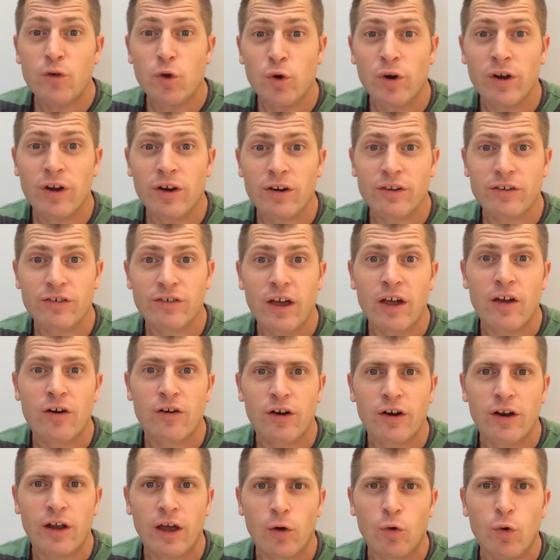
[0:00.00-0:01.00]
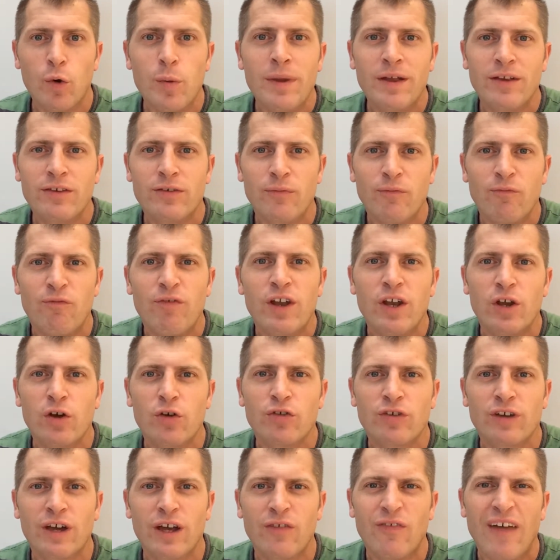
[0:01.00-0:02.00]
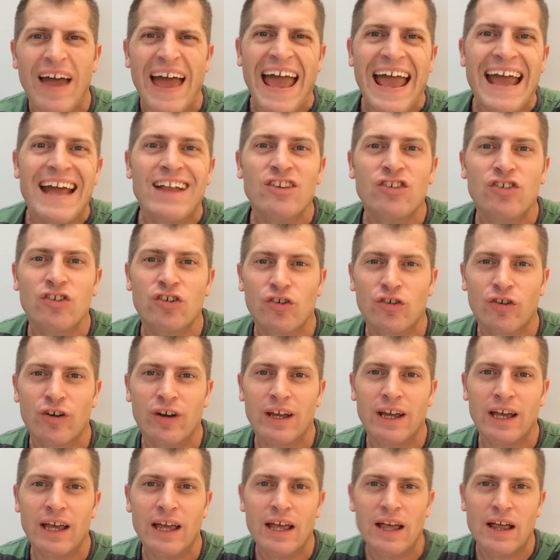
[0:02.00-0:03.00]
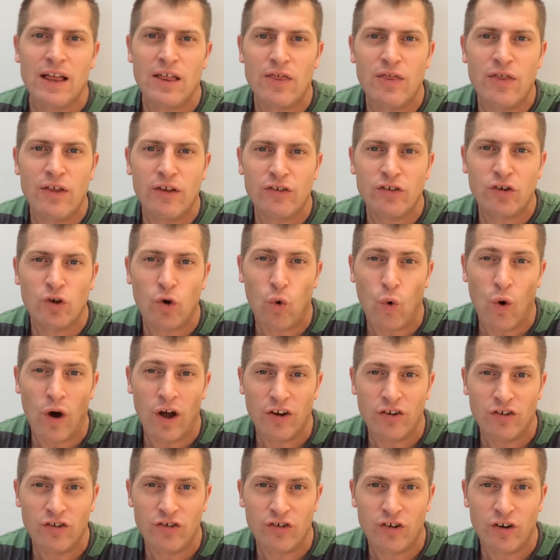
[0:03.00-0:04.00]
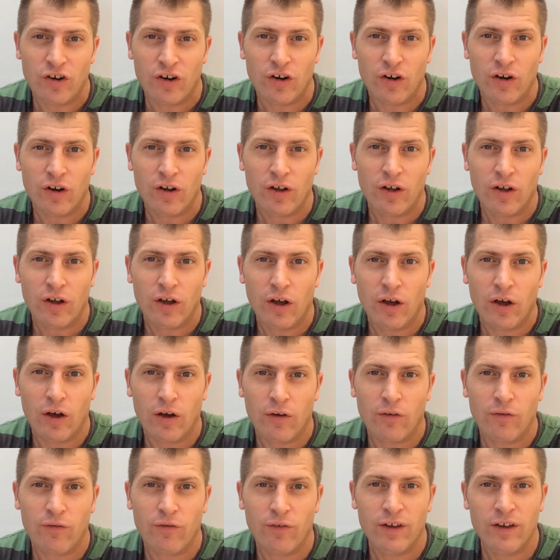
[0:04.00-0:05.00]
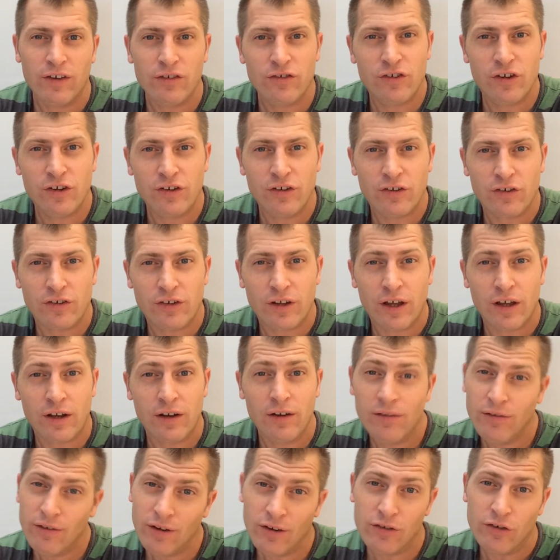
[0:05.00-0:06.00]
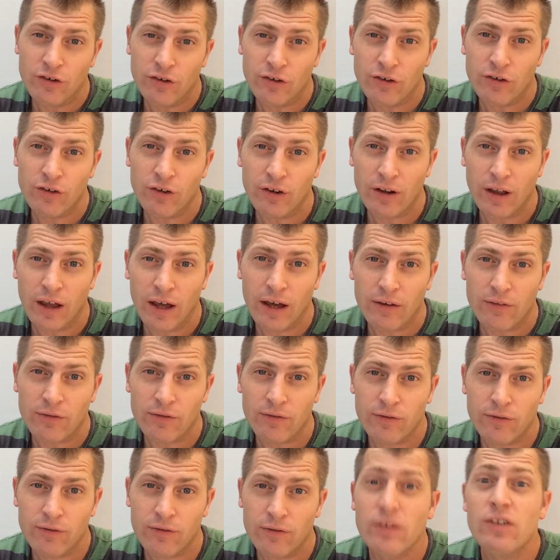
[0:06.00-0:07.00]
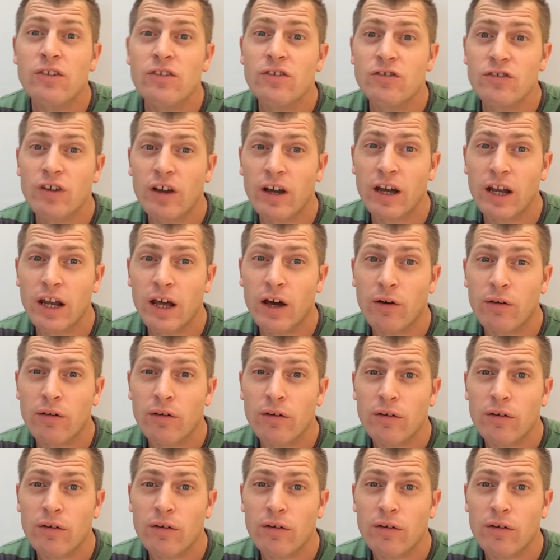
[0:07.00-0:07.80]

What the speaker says: you were here on Saturday night, we made some videos kind of answering this question of, is Jesus dead? Is Jesus alive? Check it out.